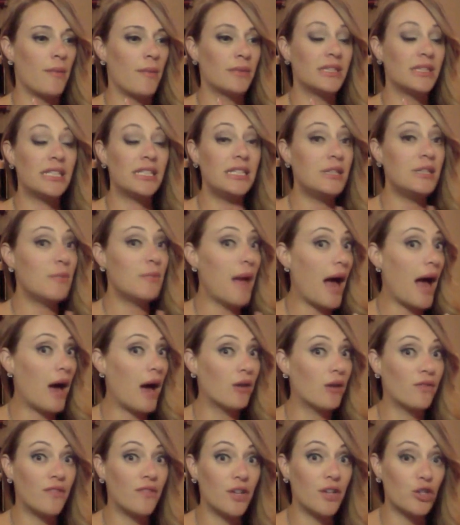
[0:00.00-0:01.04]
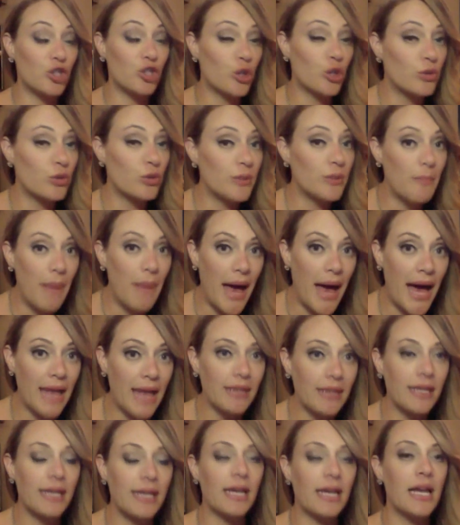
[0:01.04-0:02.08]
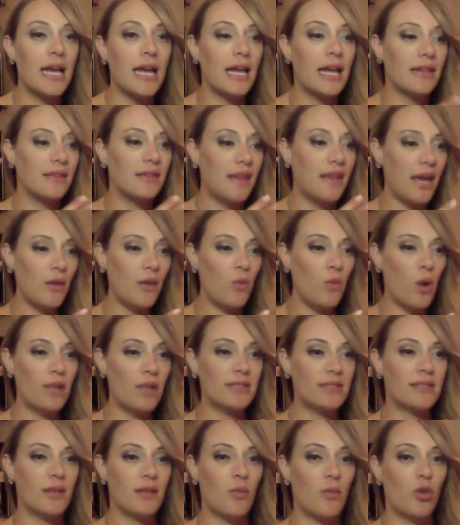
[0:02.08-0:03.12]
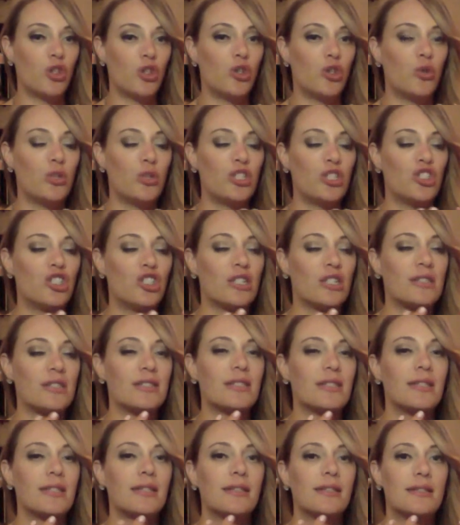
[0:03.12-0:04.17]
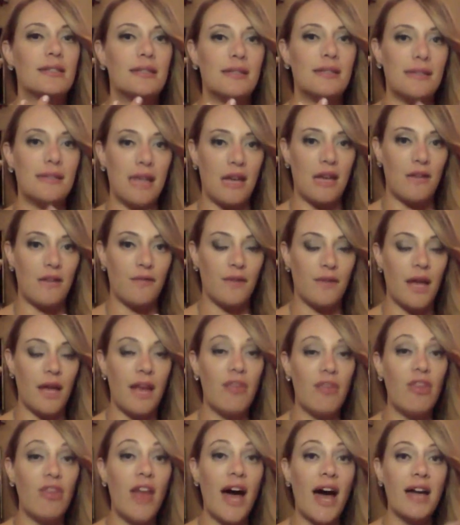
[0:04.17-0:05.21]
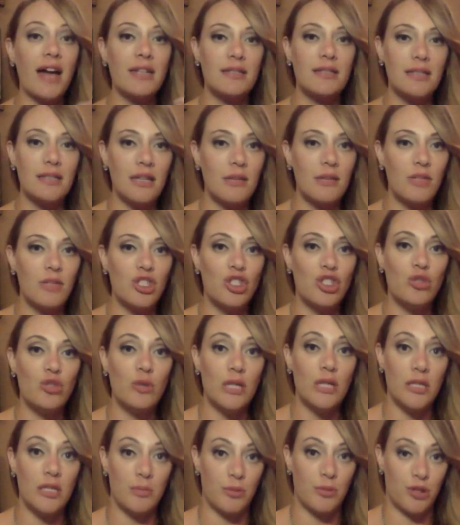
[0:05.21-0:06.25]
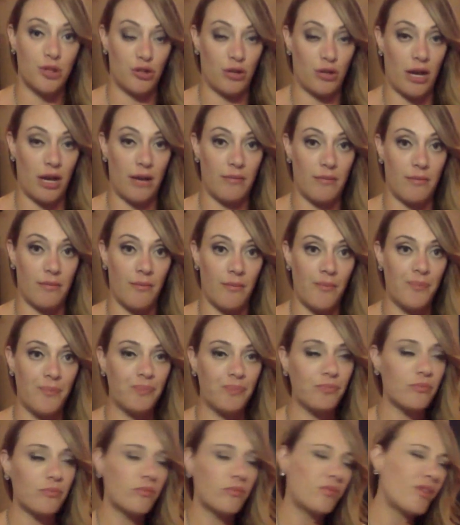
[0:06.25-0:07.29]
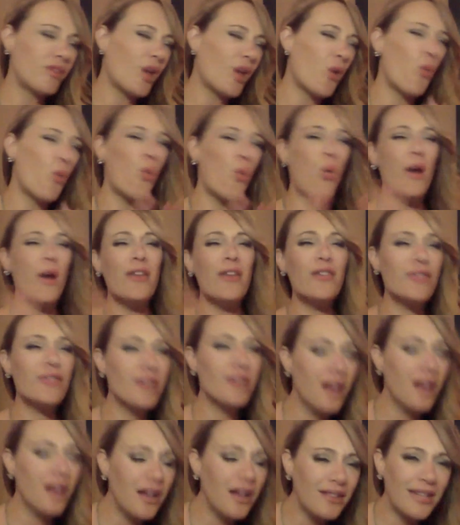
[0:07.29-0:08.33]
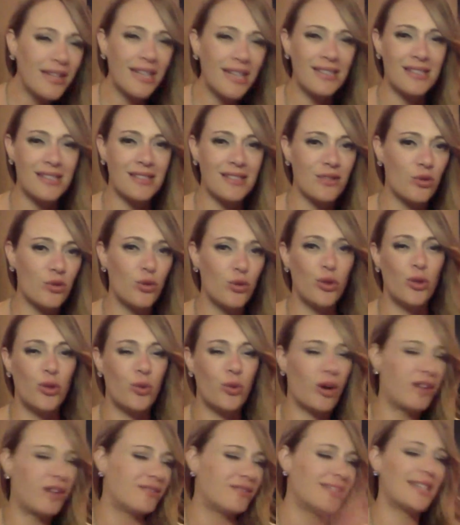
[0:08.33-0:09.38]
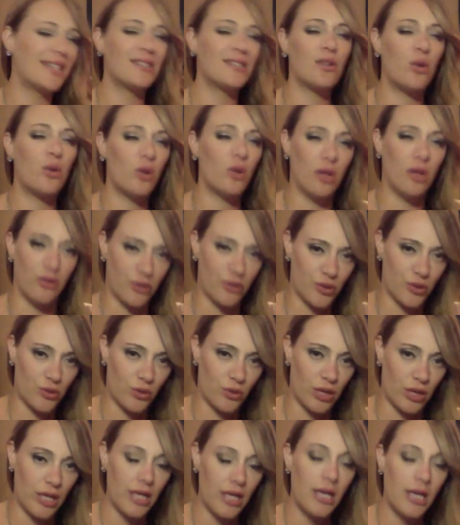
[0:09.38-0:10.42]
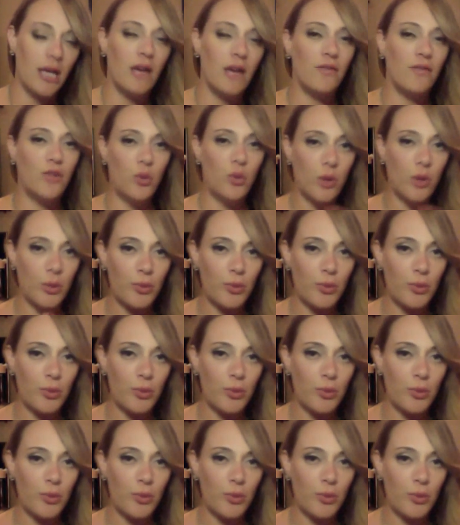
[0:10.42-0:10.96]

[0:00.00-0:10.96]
lead them out of their chosen path. Like, they want someone who is just safe, and that is the image you need to portray. Whether or not that's who you are, that's a whole other story. If you want to